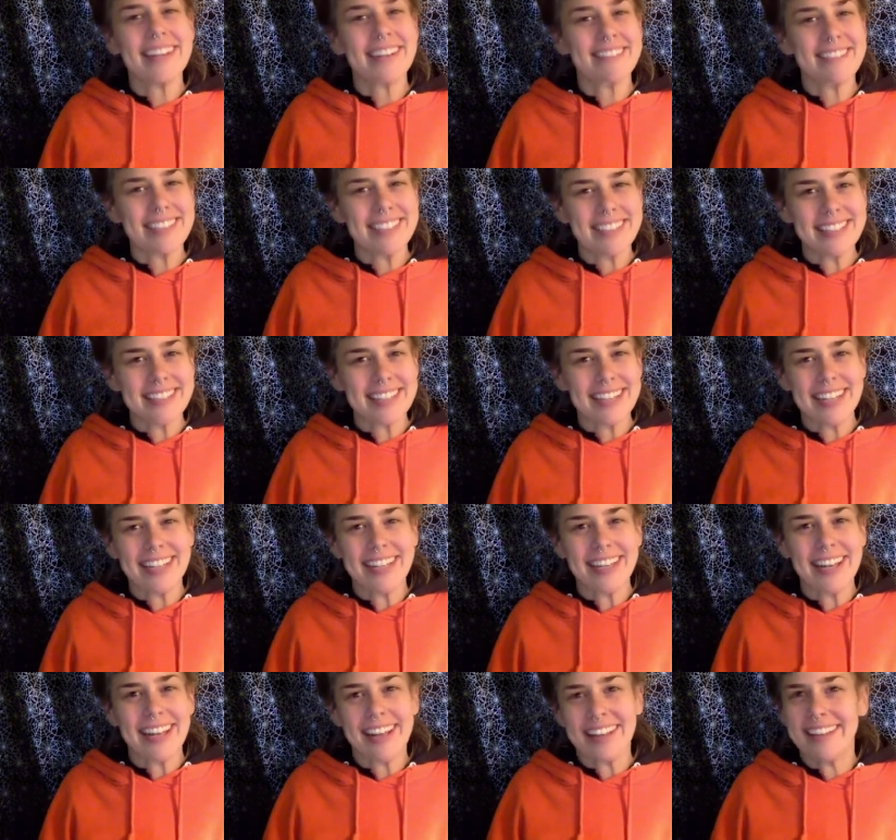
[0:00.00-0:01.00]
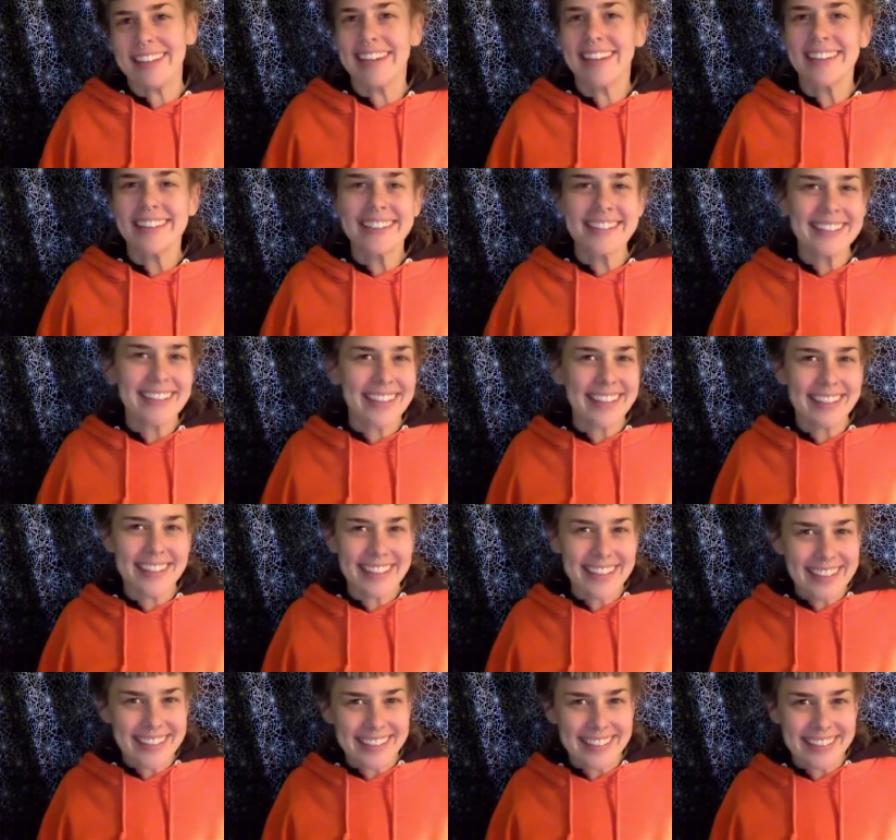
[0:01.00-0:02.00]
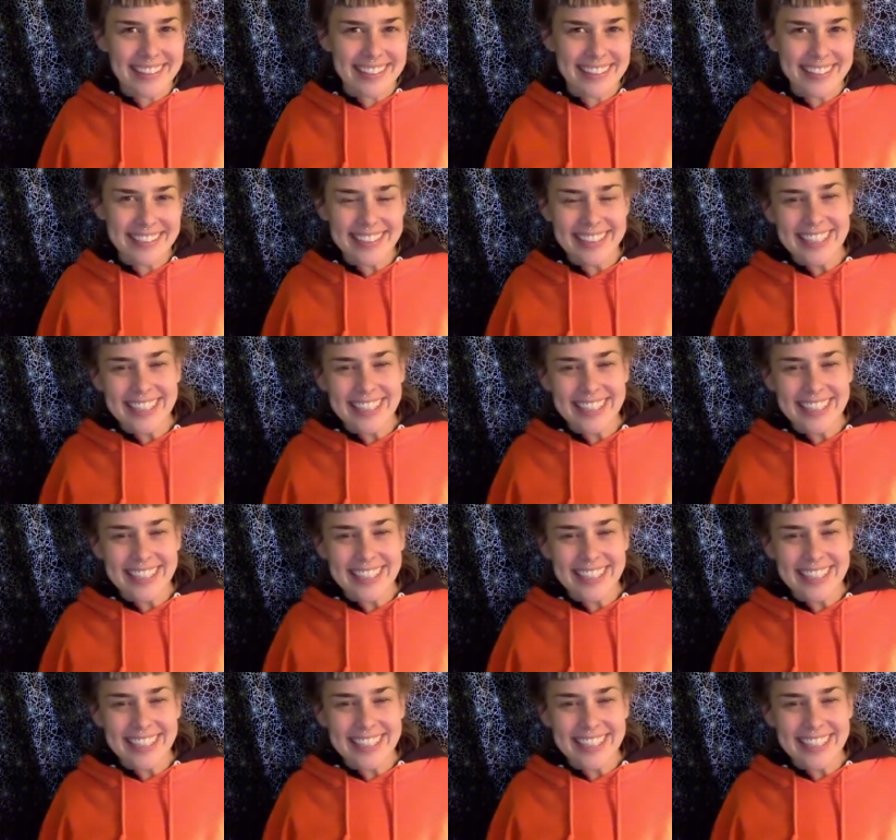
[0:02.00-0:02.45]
have to say yes and thank you.